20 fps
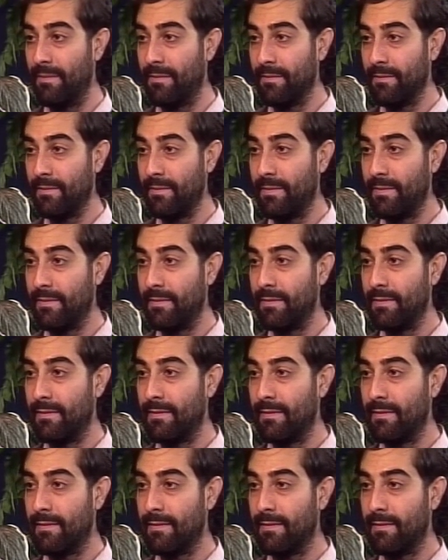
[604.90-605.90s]
So you're
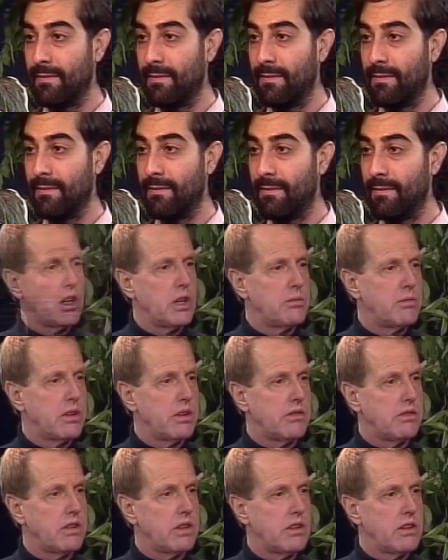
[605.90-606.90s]
making an
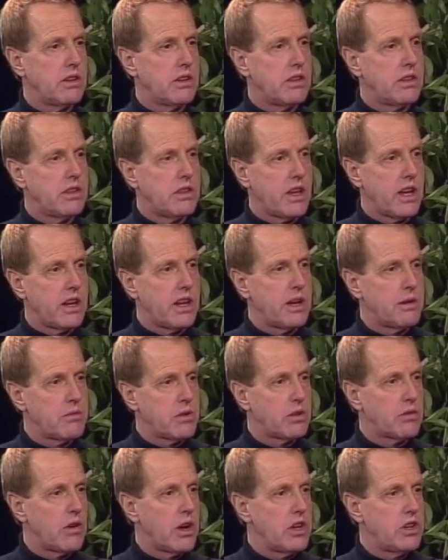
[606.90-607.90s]
argument that
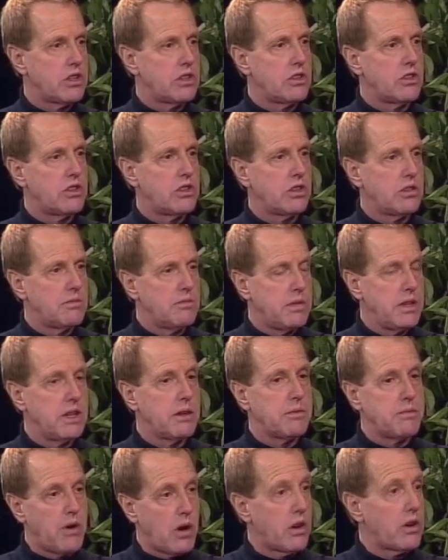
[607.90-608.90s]
immigration should be a
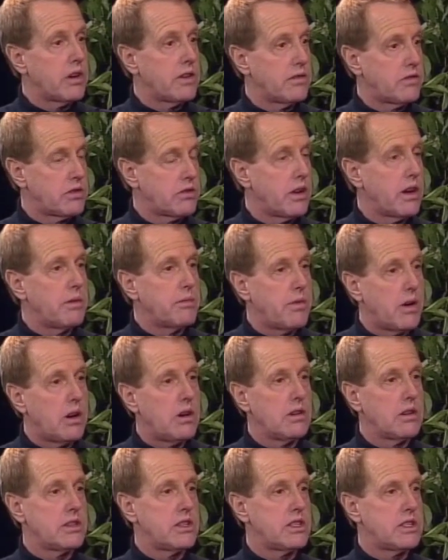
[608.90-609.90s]
part of trade
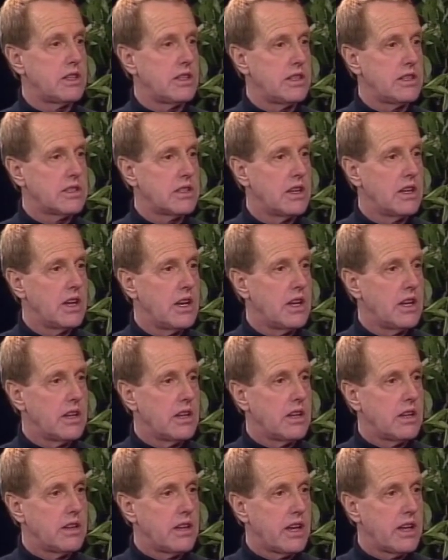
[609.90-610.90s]
policies,
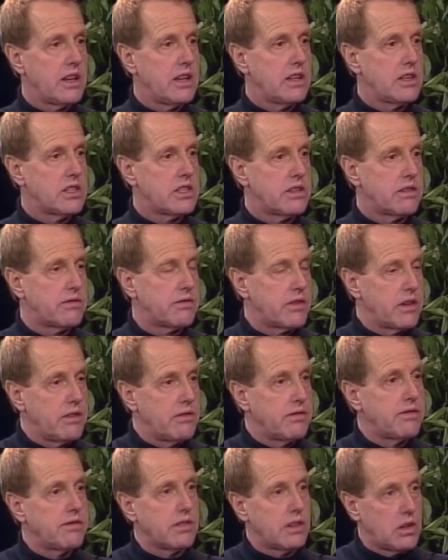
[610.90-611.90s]
that is the free
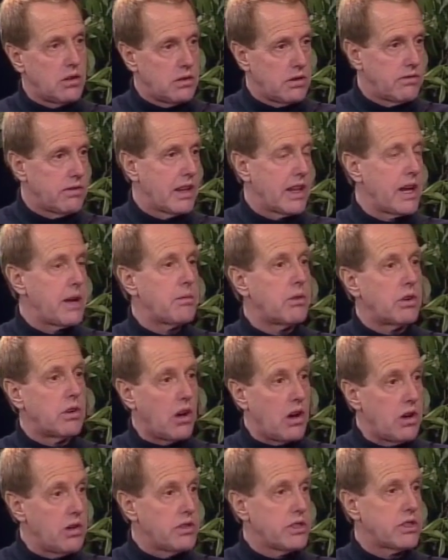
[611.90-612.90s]
flow of labor
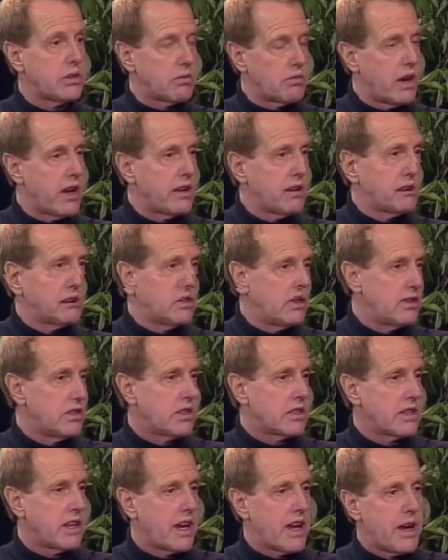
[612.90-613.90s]
also rather than
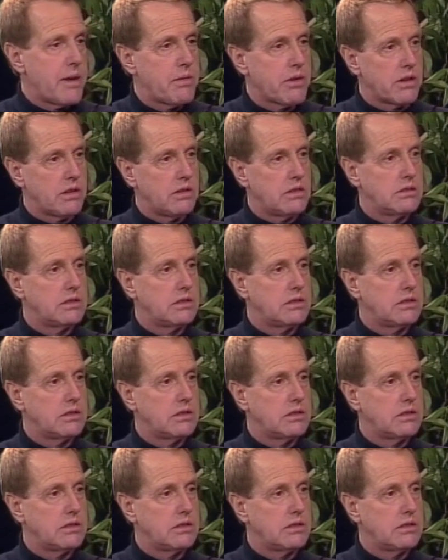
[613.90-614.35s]
just capital.